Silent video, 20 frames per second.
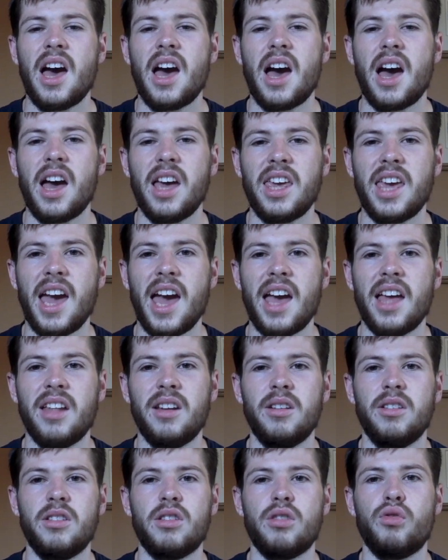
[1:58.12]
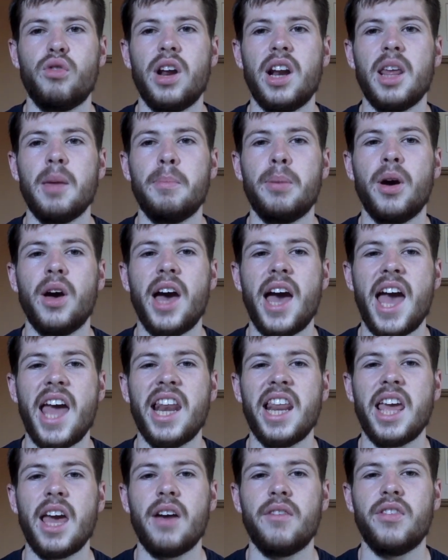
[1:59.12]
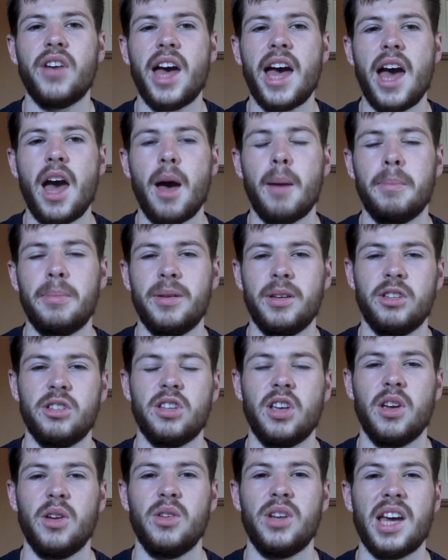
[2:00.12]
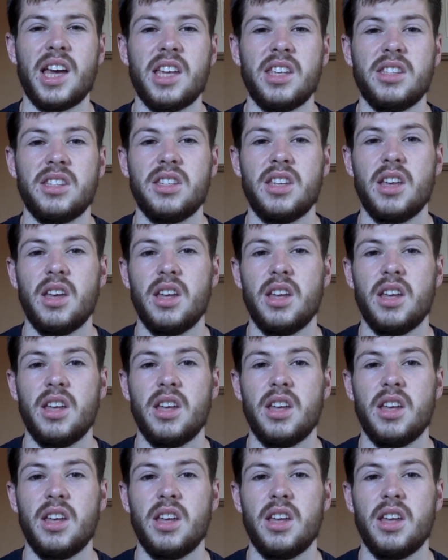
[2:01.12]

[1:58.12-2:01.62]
I can't really put any other episode as